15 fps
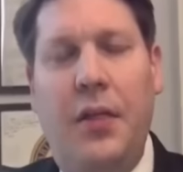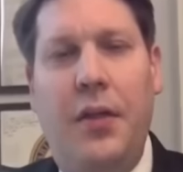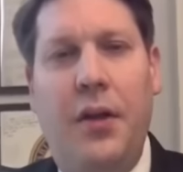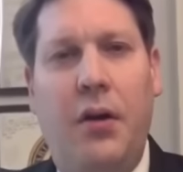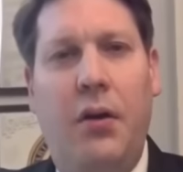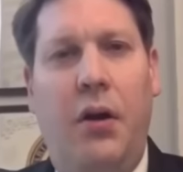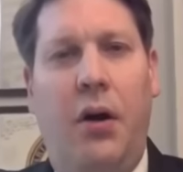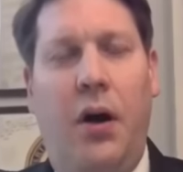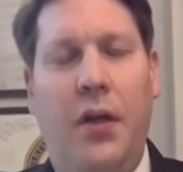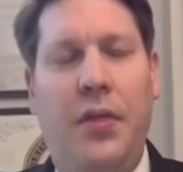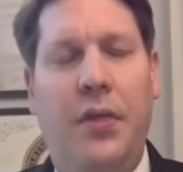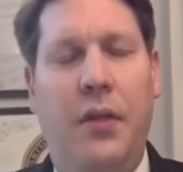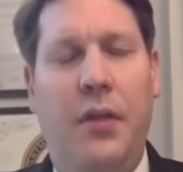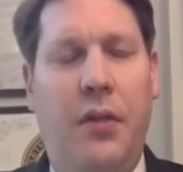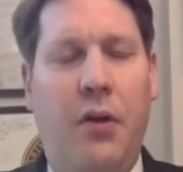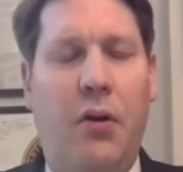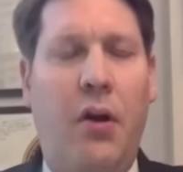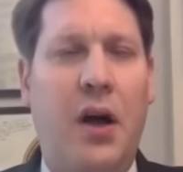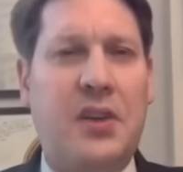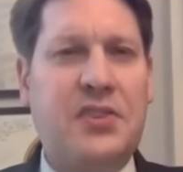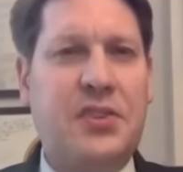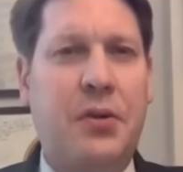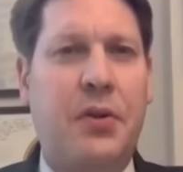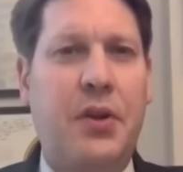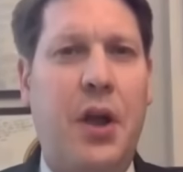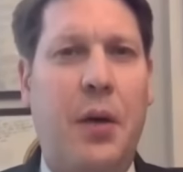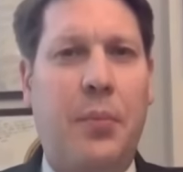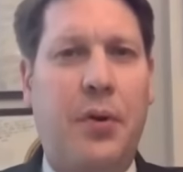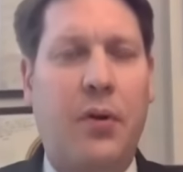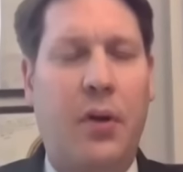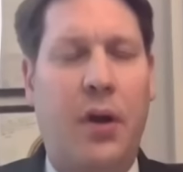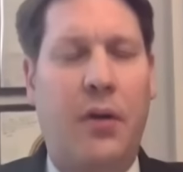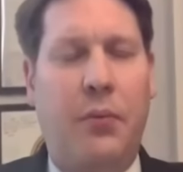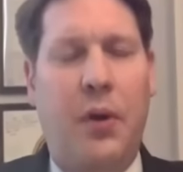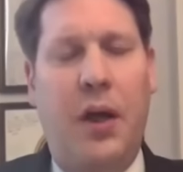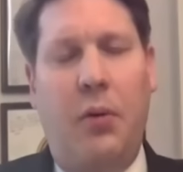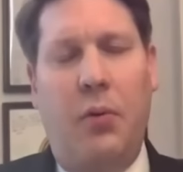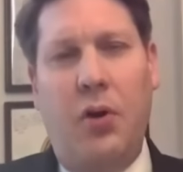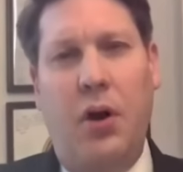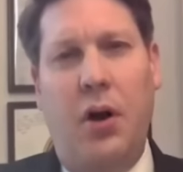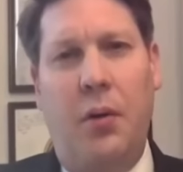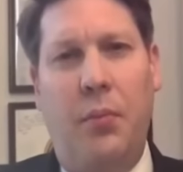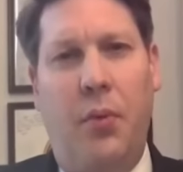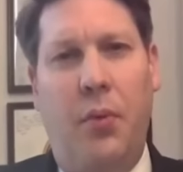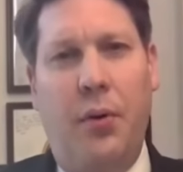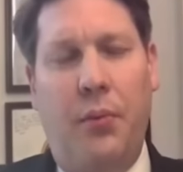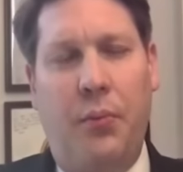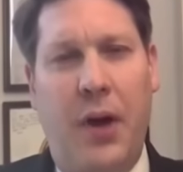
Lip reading: There are also a number of what I will call more